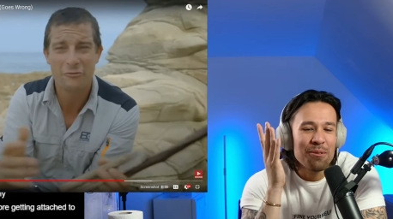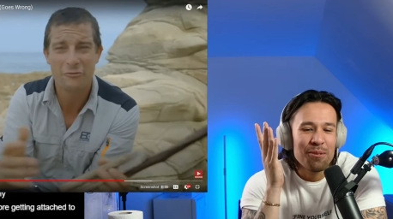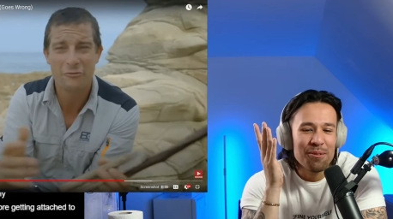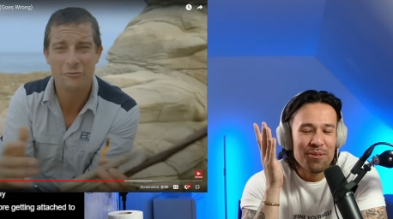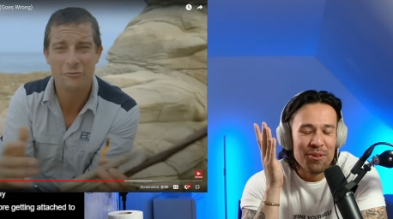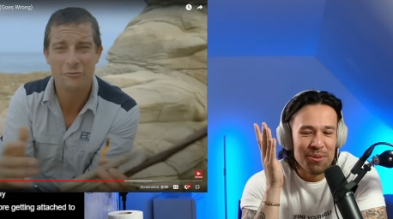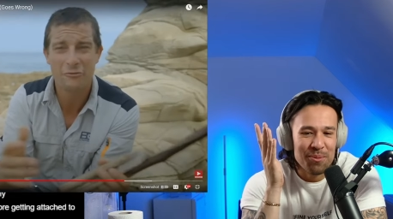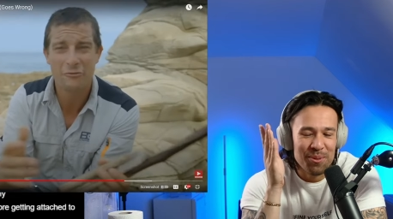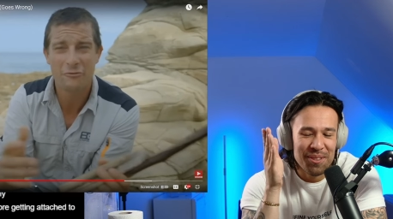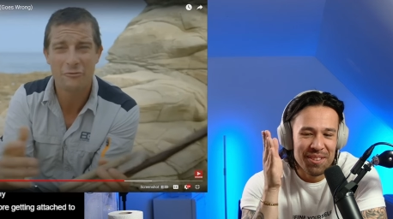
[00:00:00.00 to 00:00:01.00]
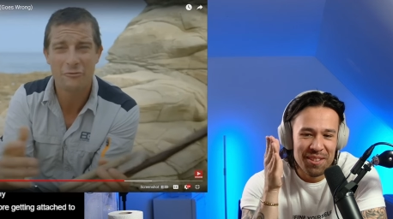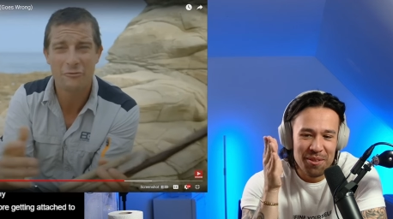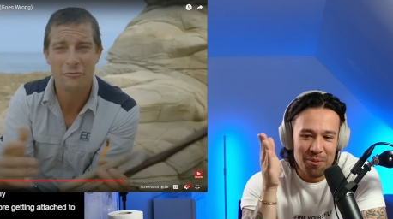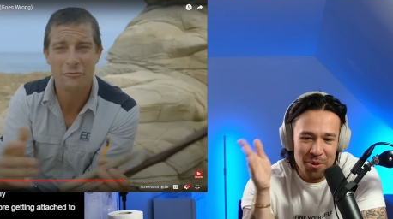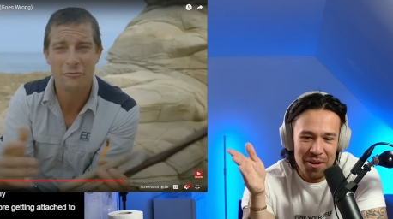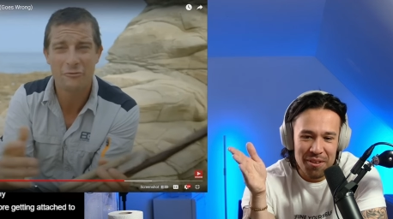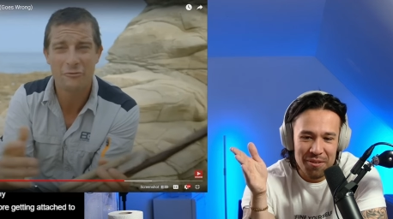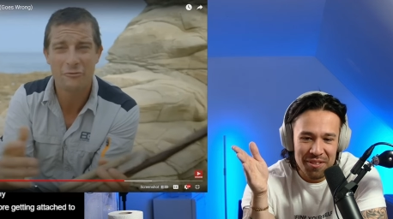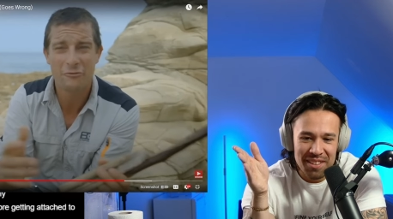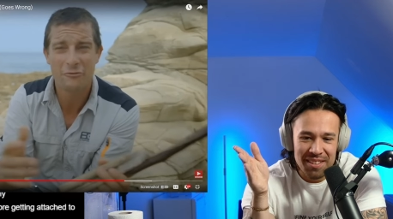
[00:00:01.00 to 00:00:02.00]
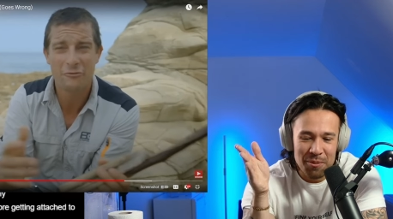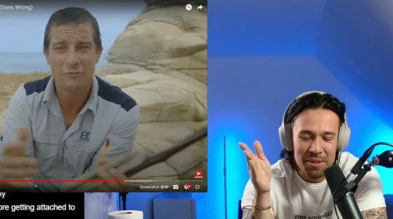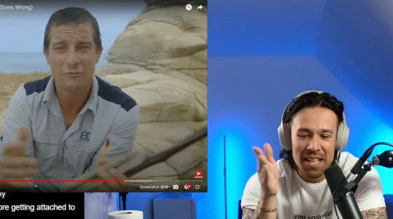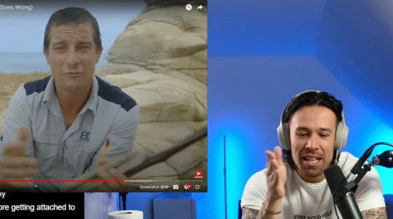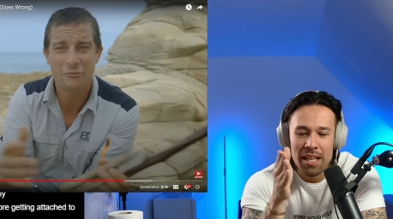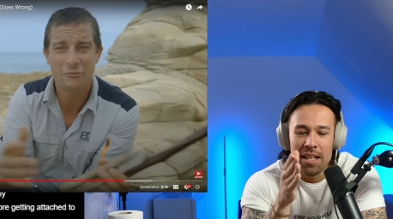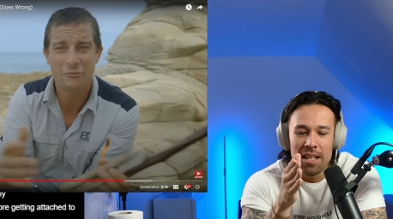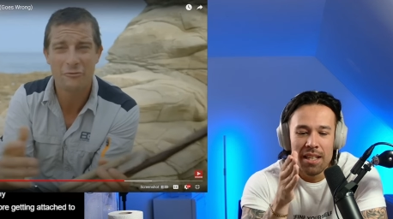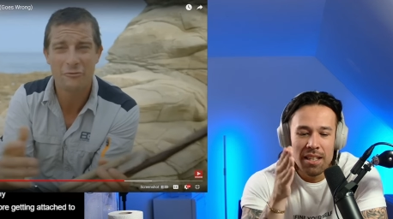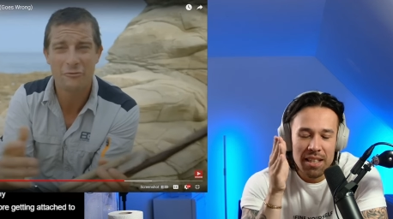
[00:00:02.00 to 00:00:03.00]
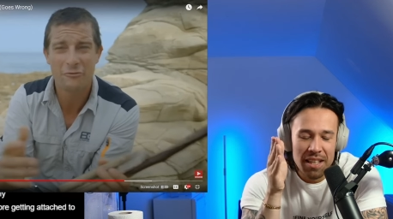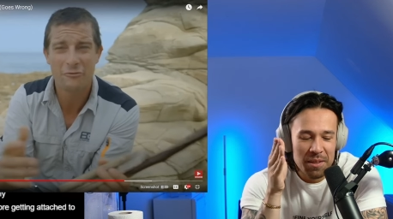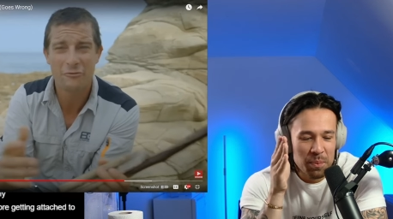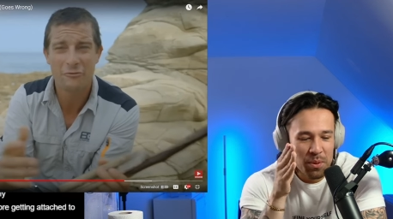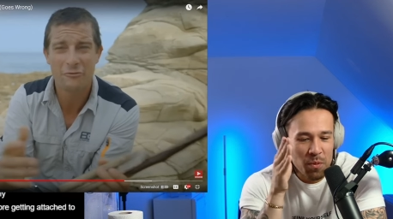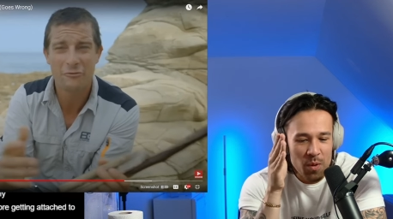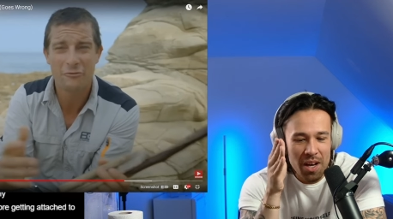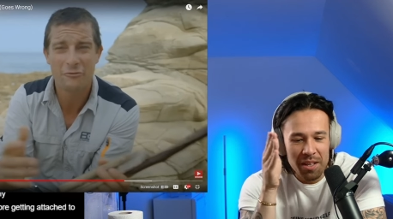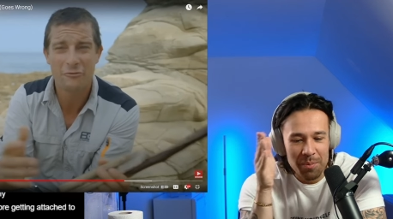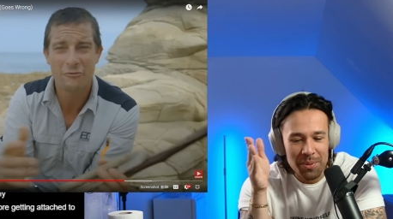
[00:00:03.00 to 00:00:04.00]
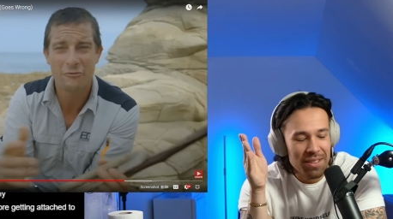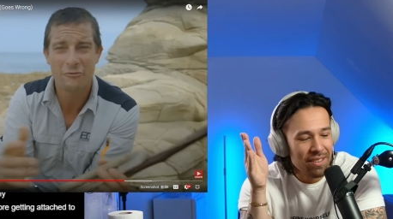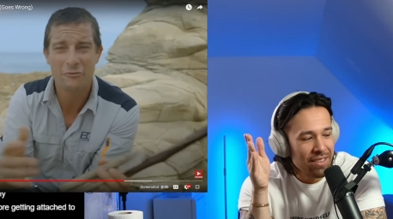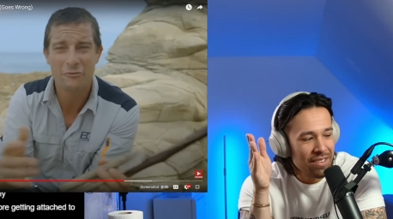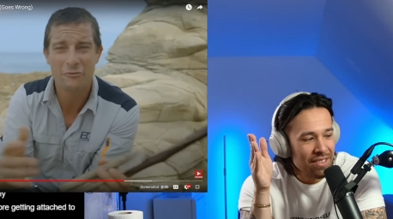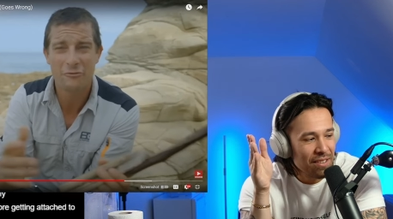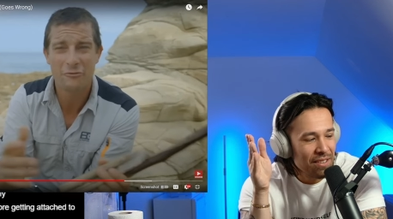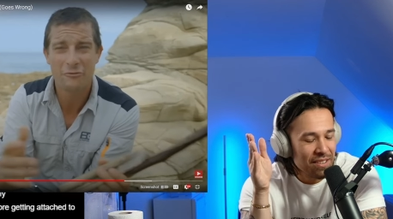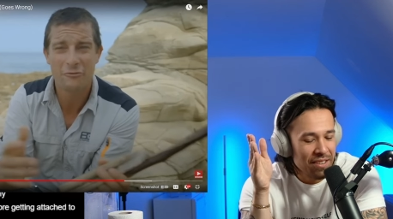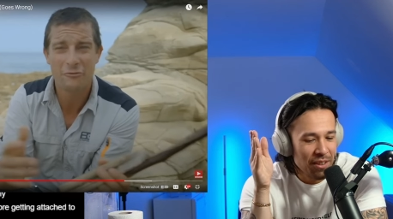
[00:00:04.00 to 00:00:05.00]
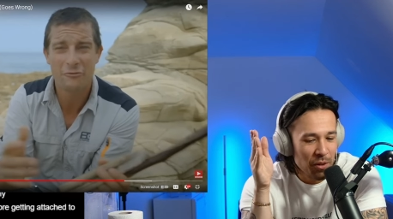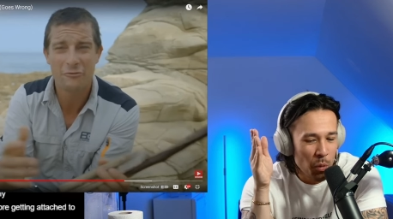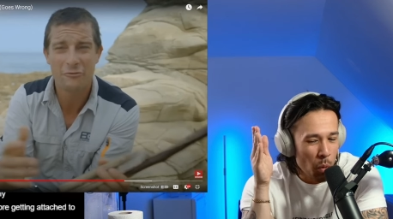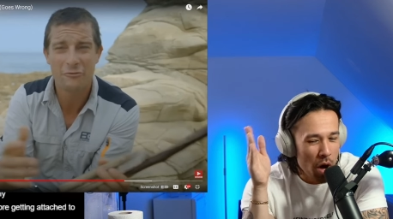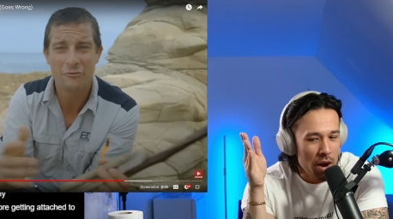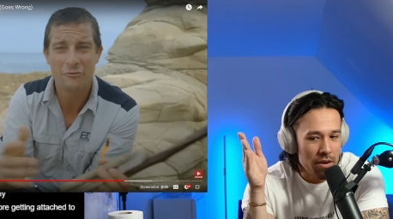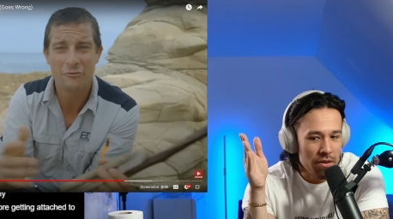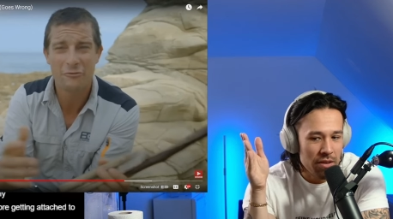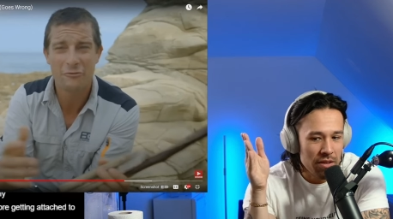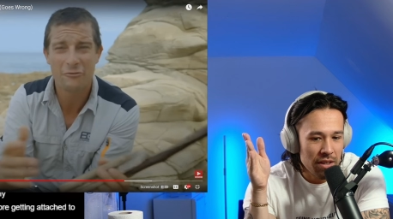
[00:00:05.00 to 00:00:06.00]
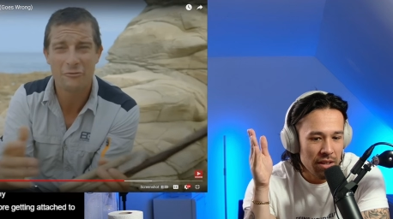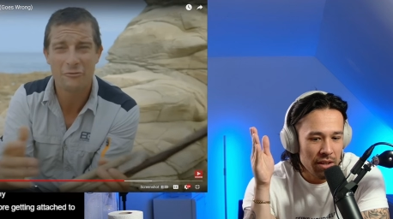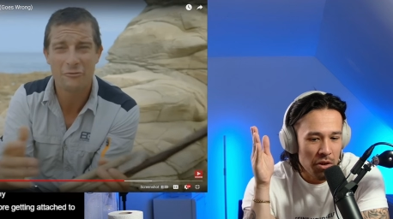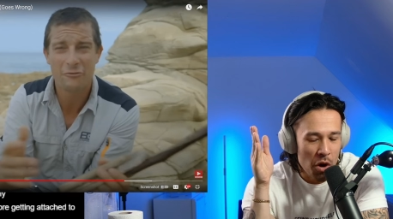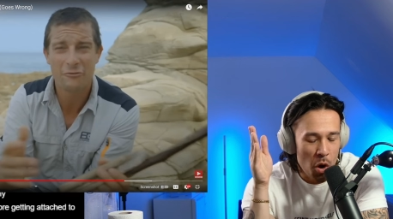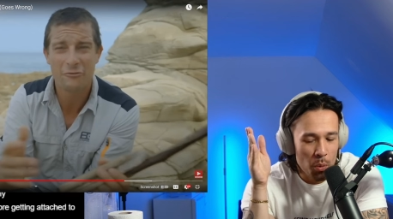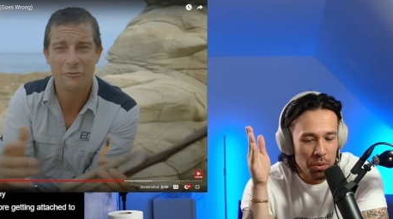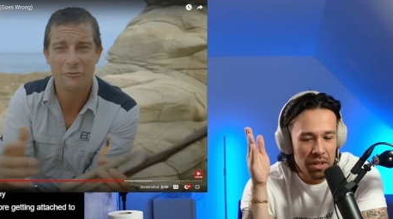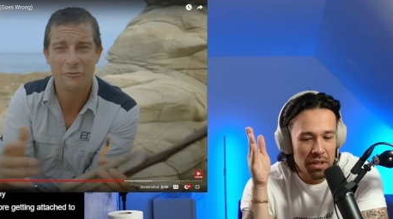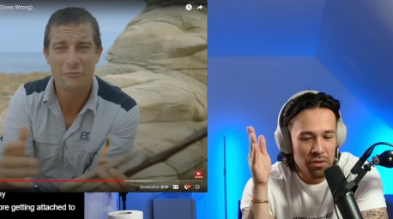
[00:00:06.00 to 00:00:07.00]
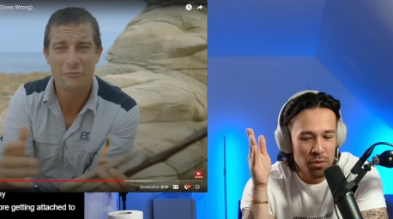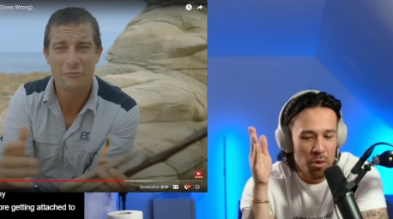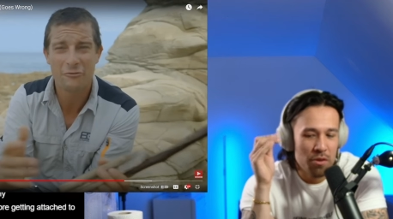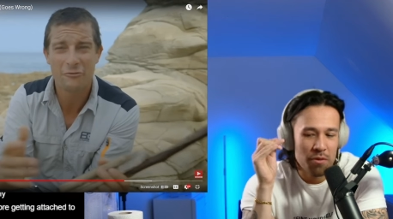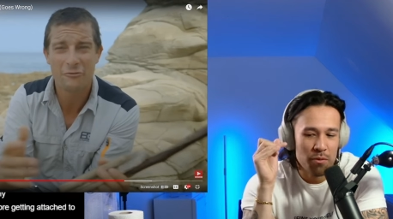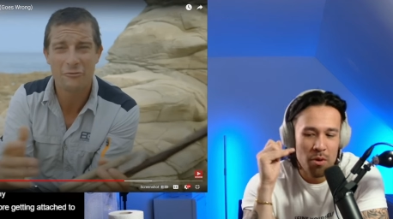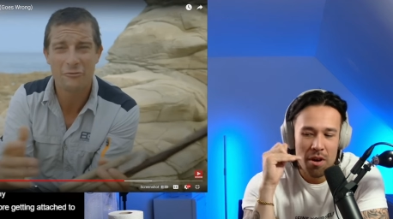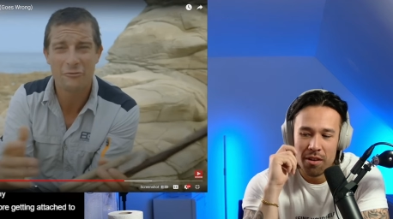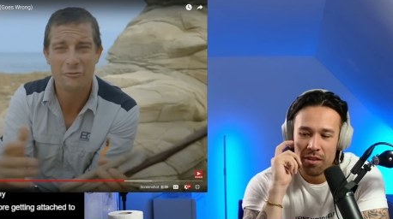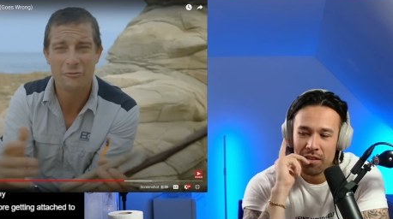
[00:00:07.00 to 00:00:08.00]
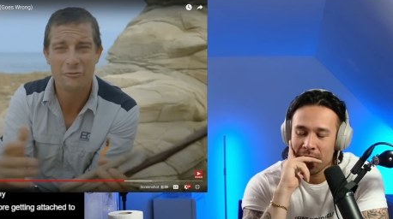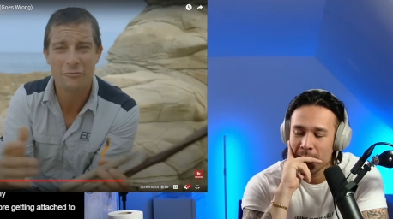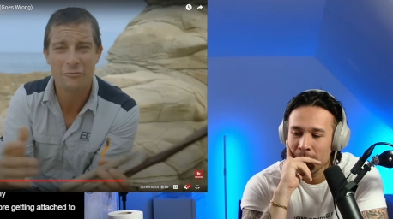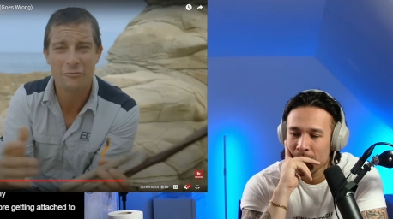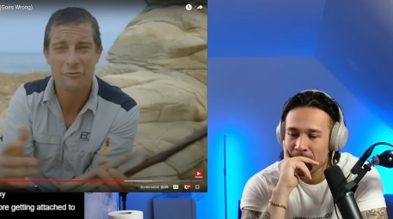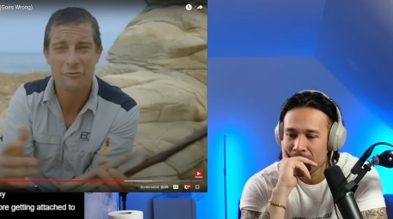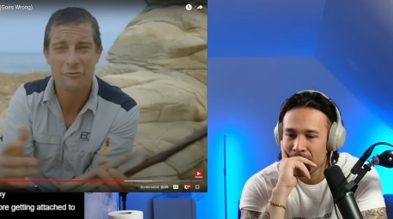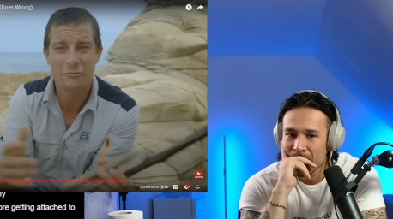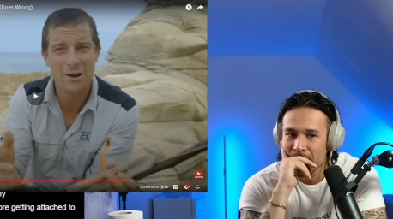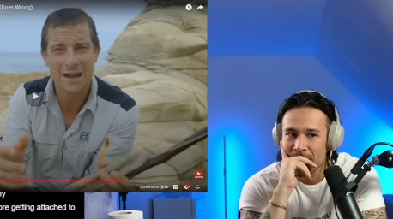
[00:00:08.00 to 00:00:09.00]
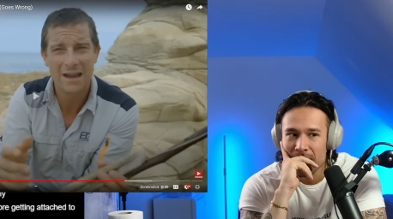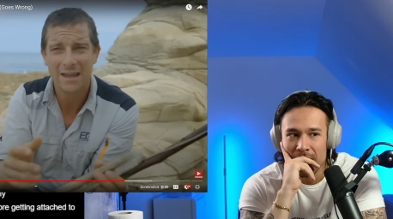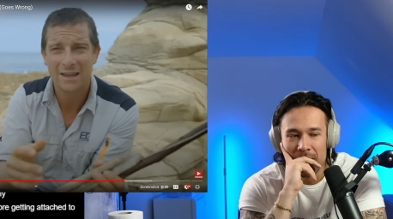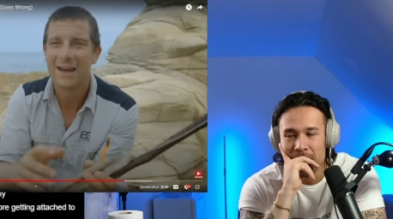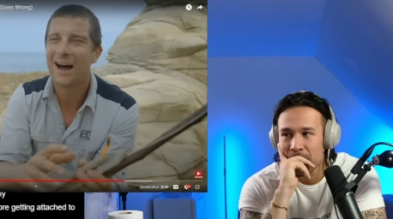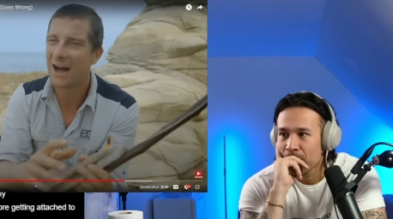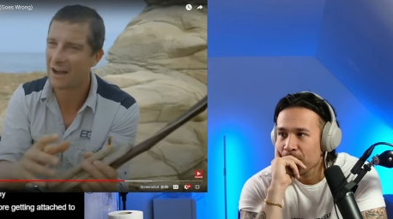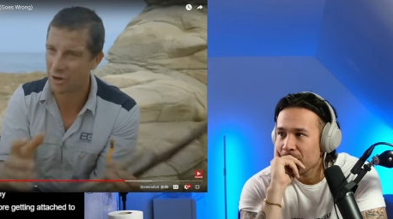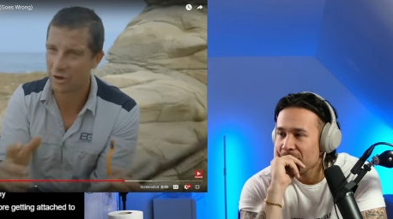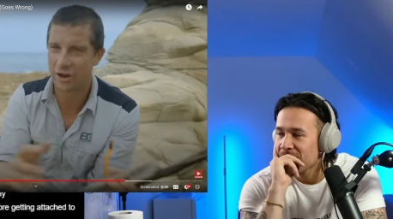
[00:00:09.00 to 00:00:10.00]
Speaker 1: who chose to put it in the water field? Who was like, let's put the rotting pig in the water in our only source of water?
Speaker 2: Really, I've